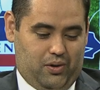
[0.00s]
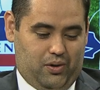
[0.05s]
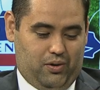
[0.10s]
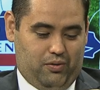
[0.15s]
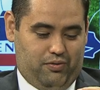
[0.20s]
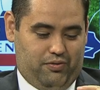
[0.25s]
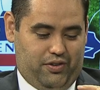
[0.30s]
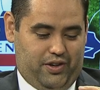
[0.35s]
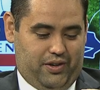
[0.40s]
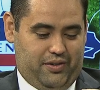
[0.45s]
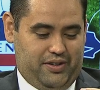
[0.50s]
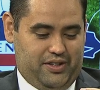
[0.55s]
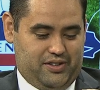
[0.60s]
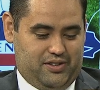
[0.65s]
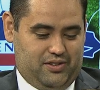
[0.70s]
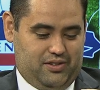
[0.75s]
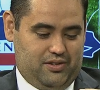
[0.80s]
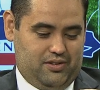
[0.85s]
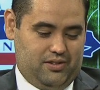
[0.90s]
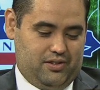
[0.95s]
a very,
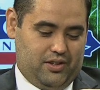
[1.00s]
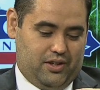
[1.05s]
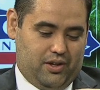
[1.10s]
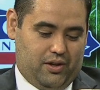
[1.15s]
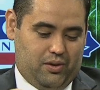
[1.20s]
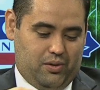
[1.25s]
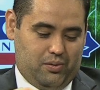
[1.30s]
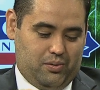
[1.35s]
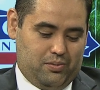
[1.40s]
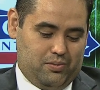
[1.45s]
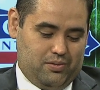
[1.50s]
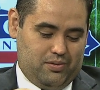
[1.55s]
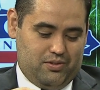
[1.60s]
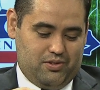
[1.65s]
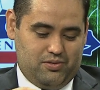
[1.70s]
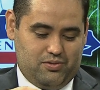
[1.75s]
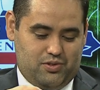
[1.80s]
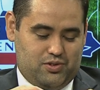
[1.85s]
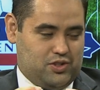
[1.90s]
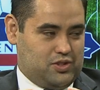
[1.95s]
you know,
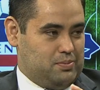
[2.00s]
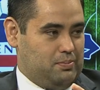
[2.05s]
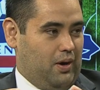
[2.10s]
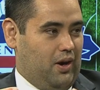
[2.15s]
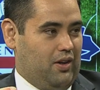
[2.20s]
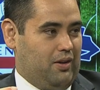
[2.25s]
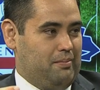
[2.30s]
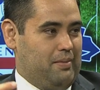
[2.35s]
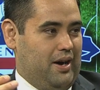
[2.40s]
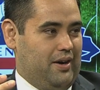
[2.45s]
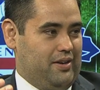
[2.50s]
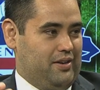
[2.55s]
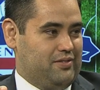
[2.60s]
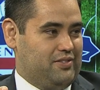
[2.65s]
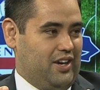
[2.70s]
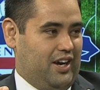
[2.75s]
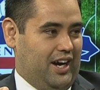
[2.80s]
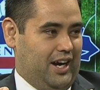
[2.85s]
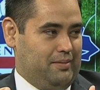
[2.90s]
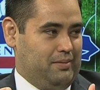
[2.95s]
small amount of
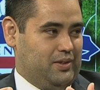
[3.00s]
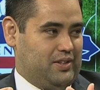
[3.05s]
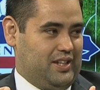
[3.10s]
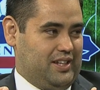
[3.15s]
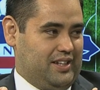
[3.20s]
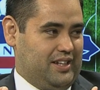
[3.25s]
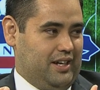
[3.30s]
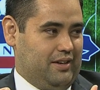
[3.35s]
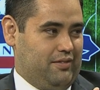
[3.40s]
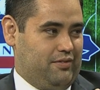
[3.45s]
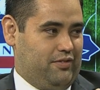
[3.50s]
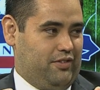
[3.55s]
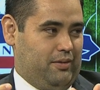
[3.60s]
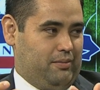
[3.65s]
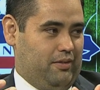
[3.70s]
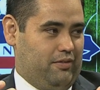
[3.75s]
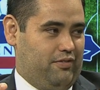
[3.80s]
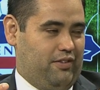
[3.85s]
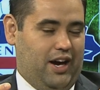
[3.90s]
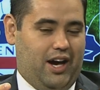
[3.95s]
time you can get from
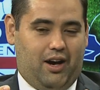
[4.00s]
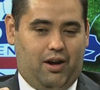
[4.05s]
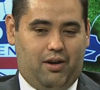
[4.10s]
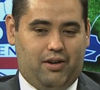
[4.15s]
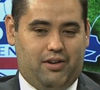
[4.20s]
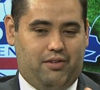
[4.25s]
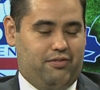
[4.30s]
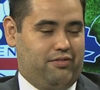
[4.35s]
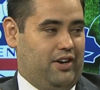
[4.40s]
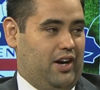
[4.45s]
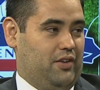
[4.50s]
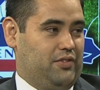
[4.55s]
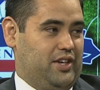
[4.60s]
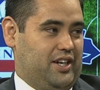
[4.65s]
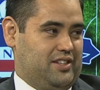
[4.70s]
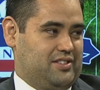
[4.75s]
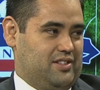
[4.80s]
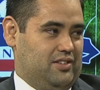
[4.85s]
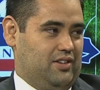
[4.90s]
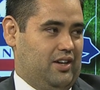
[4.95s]
a foul, and a foul
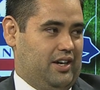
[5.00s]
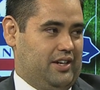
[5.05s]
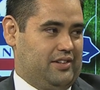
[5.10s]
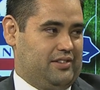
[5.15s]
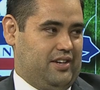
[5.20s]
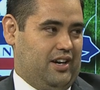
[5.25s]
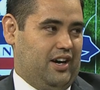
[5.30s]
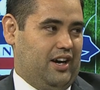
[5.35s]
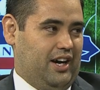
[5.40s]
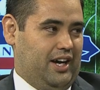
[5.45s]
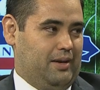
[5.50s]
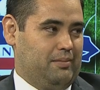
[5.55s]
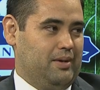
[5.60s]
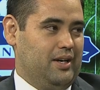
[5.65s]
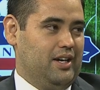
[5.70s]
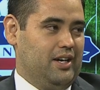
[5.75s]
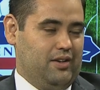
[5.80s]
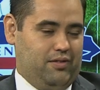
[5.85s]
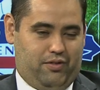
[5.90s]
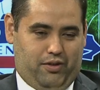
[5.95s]
takes a lot of time
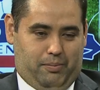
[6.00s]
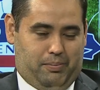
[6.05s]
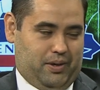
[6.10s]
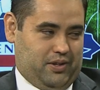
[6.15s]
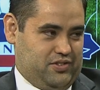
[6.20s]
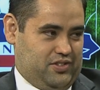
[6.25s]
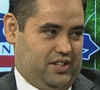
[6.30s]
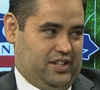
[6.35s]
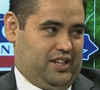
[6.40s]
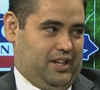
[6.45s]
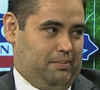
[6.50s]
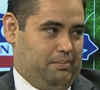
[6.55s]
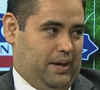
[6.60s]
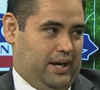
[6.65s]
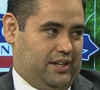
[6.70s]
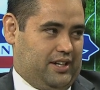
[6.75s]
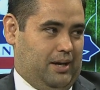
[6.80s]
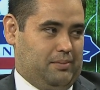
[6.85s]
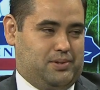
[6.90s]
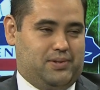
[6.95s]
for a person to get
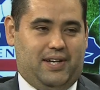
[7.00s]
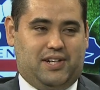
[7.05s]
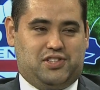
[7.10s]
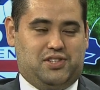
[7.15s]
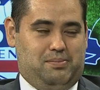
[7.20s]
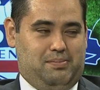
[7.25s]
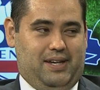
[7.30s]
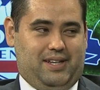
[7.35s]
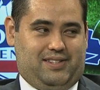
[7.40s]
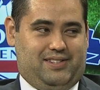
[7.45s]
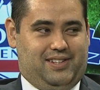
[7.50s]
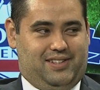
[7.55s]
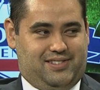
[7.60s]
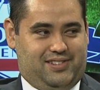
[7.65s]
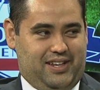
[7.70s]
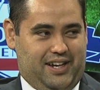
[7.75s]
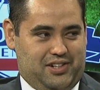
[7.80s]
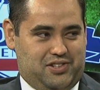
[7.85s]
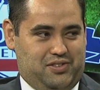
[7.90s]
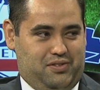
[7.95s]
back up. So it actually makes sense
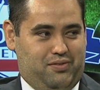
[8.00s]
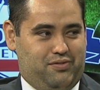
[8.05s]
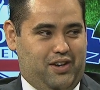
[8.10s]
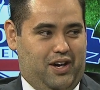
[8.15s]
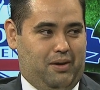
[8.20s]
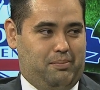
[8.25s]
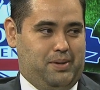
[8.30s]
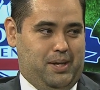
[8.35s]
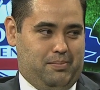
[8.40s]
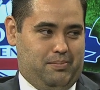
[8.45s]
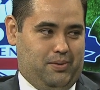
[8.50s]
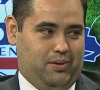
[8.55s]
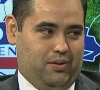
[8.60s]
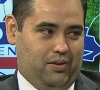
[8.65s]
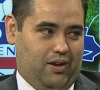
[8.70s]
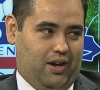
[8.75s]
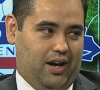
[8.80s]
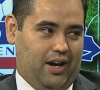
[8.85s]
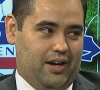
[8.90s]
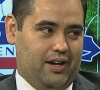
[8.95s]
to actually foul people a
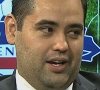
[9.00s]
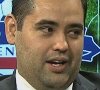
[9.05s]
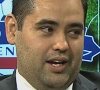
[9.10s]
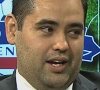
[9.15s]
lot.